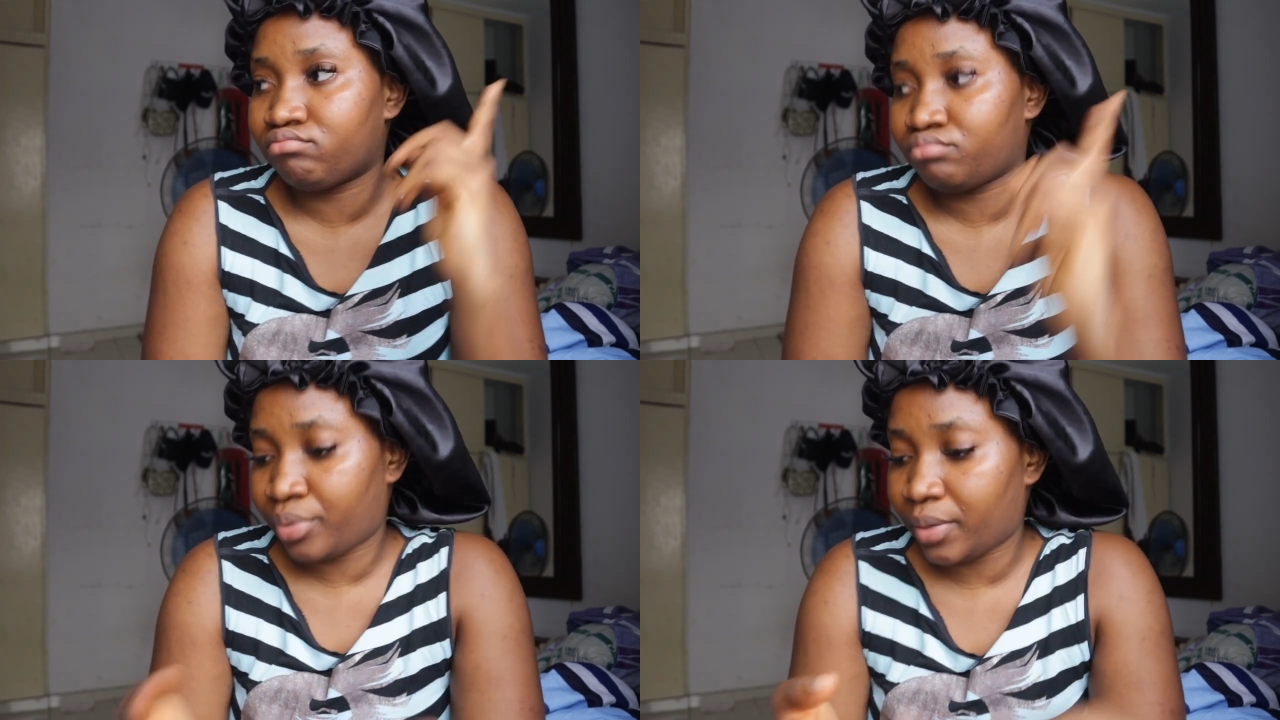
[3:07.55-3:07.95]

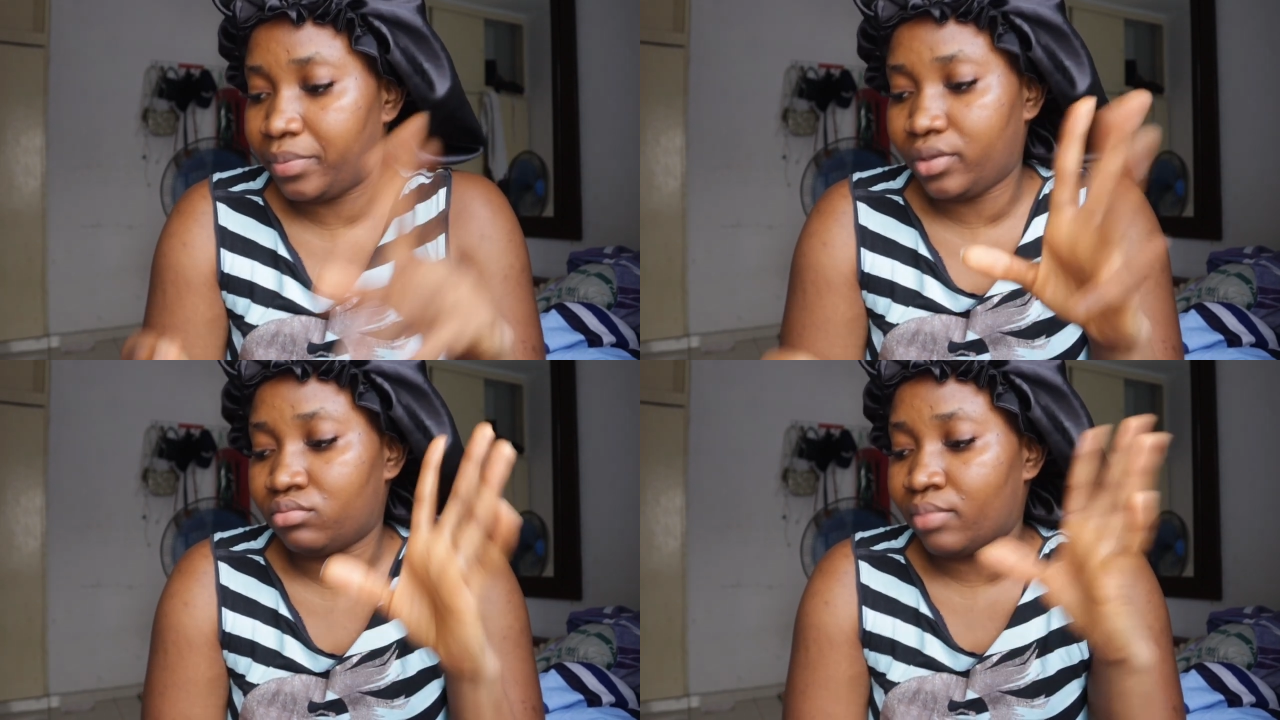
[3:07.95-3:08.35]

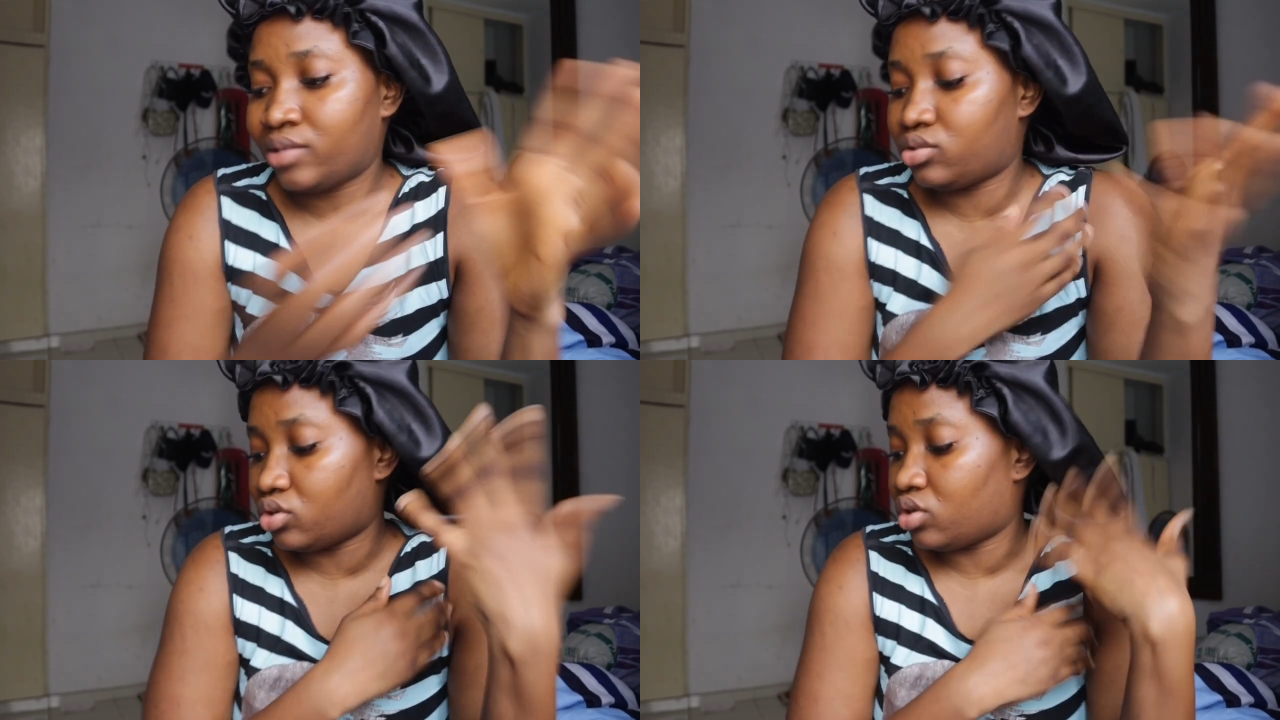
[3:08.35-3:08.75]
prepping my
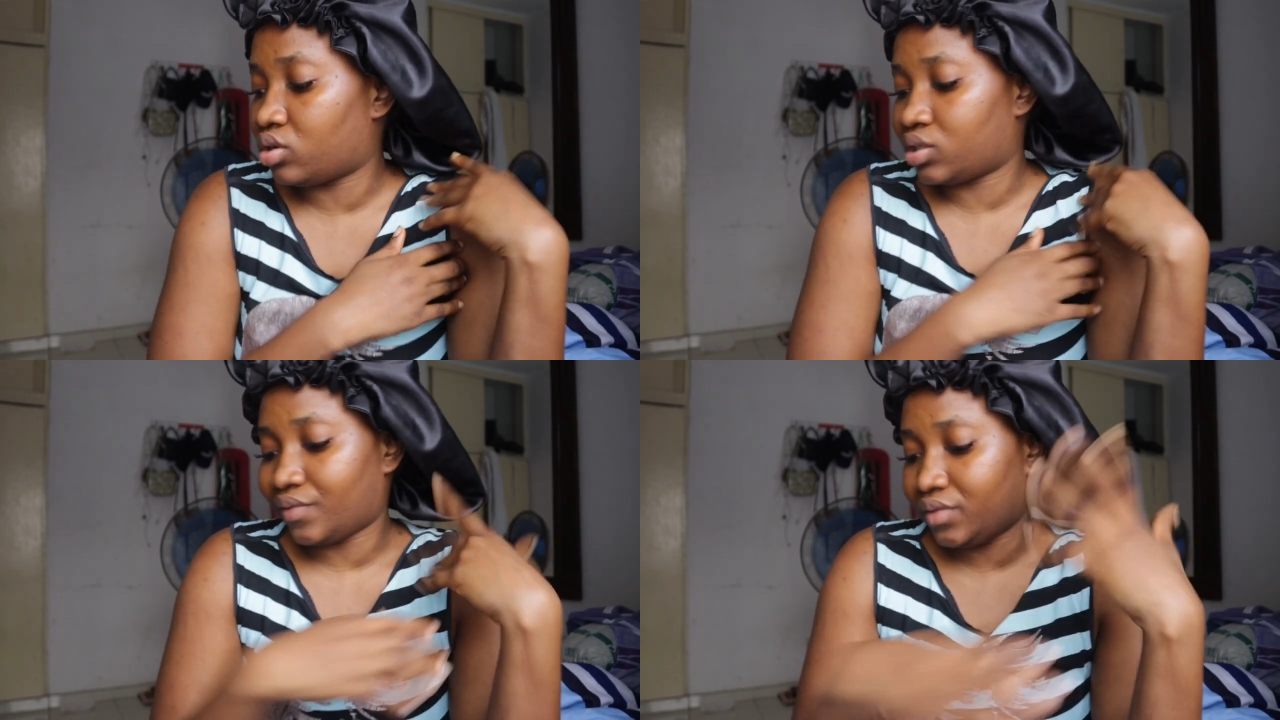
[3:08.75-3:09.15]

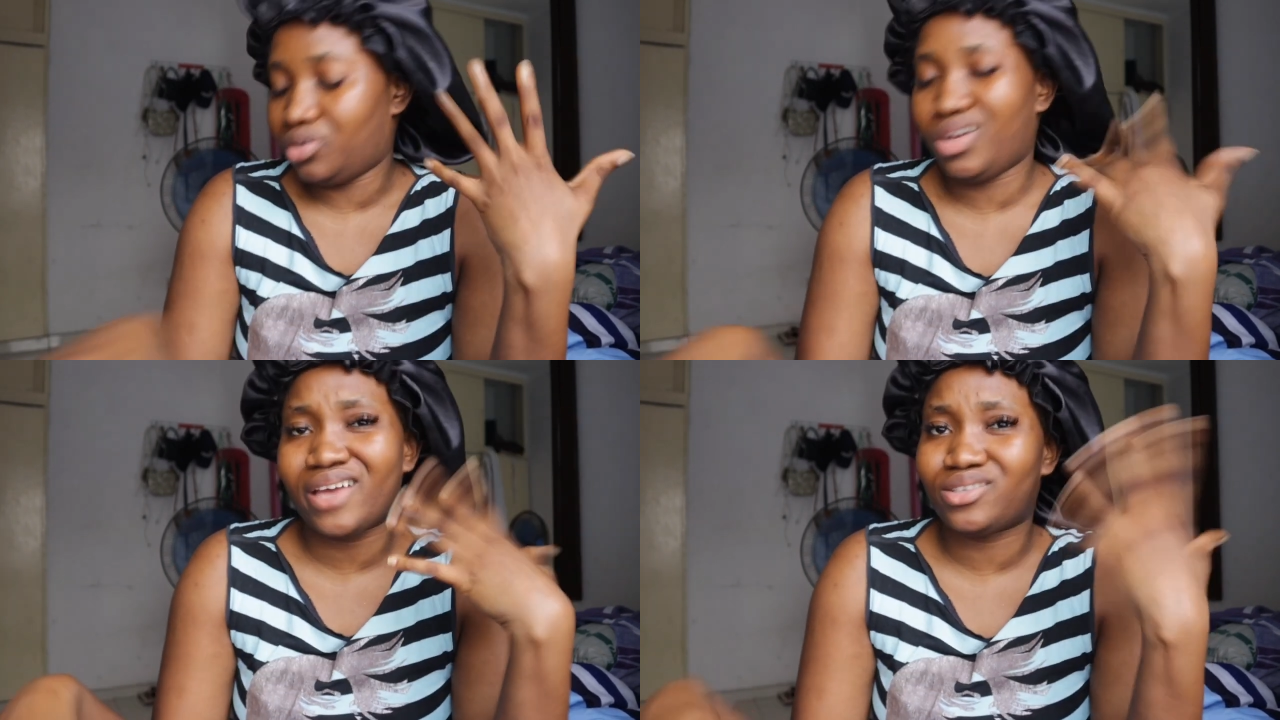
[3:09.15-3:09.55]
songs, everything.
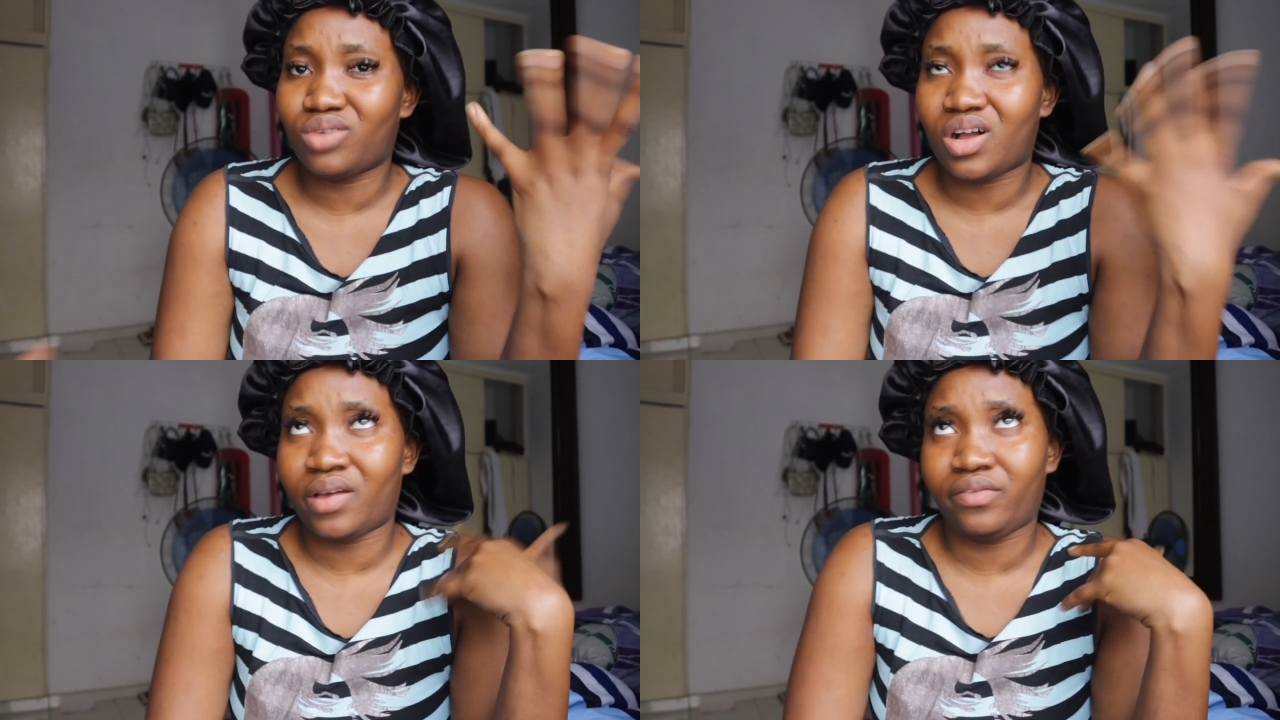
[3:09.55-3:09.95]
You guys know
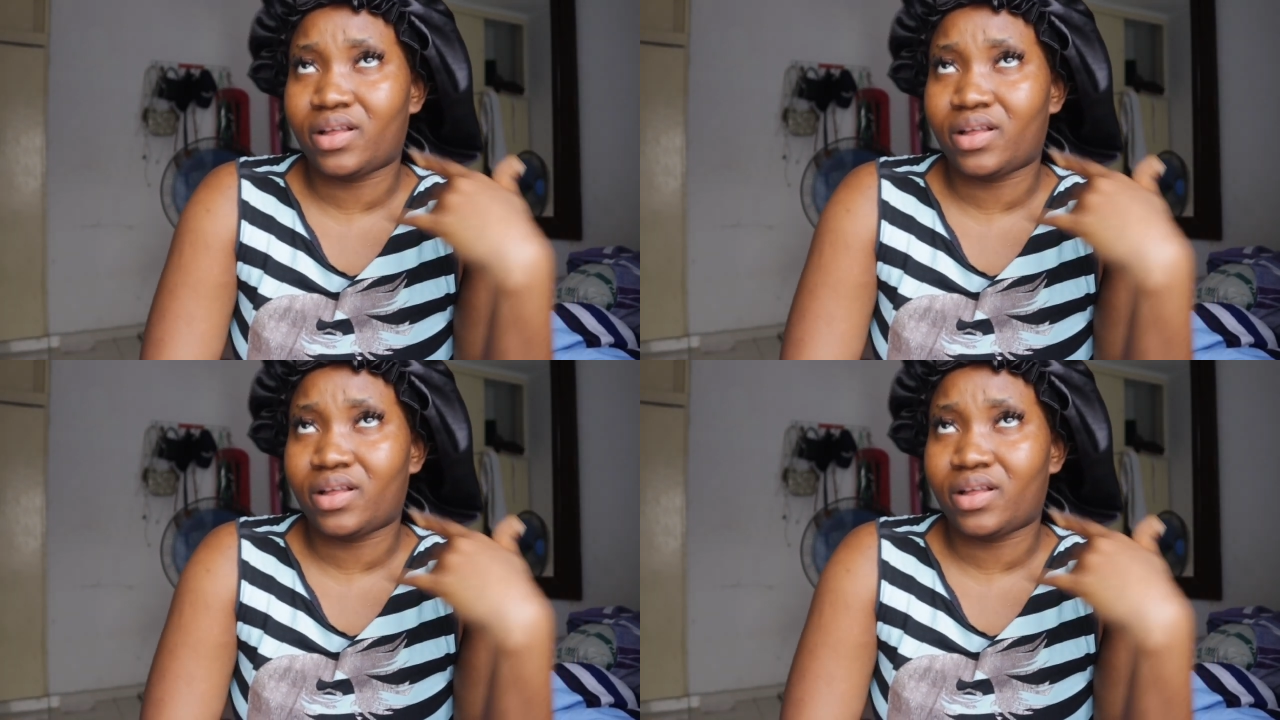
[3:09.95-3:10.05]
how I feel.